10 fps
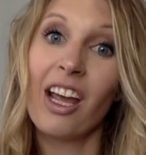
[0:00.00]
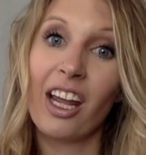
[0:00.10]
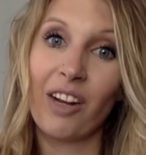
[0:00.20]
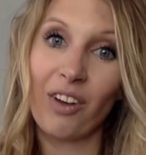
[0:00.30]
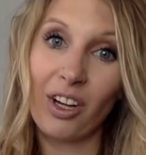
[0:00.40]

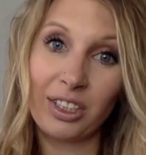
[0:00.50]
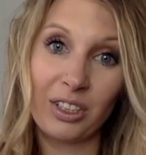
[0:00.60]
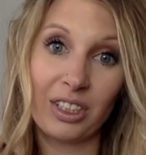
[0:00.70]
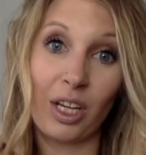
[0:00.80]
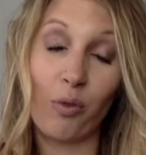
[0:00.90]
And I've also
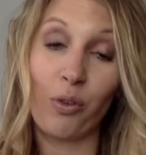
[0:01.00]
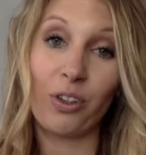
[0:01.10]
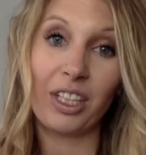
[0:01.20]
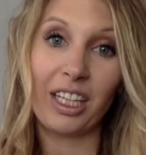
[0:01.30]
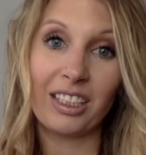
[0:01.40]
seen full
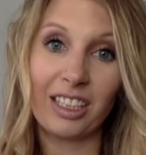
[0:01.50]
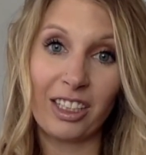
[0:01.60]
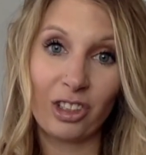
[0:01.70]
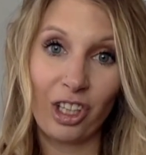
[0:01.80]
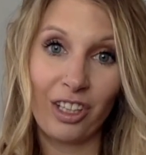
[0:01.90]
knee
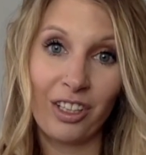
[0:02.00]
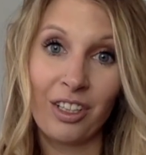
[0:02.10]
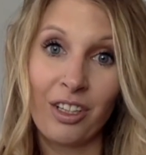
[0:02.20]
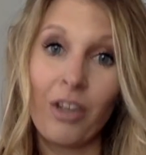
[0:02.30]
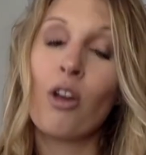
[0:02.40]
extension.
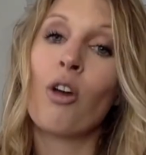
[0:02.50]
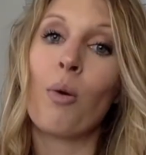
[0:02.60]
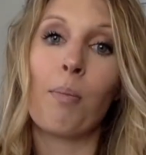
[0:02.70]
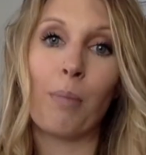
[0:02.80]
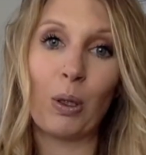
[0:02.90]

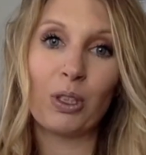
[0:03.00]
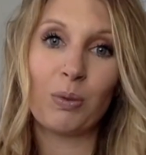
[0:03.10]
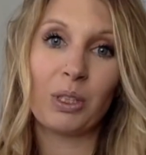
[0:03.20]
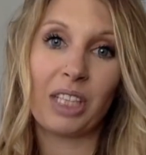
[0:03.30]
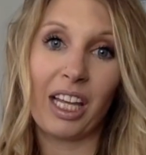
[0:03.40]
Most
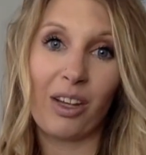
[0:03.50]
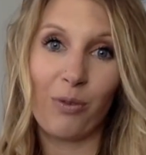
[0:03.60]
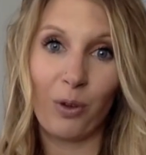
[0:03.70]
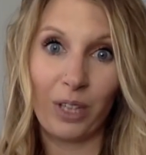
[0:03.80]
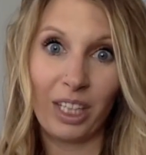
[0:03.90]
will say that full knee